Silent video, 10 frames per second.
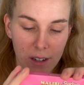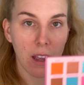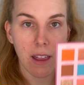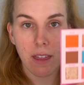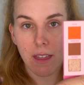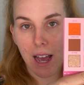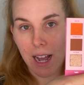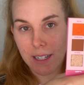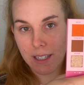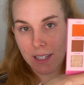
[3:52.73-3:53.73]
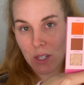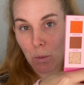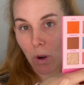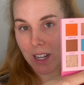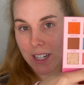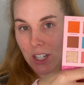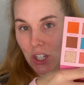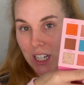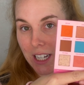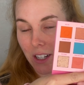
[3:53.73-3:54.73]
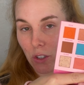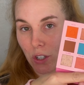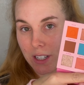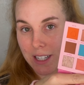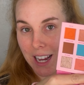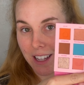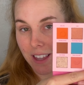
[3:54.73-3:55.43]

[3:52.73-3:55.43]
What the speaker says: And that is what she looks like.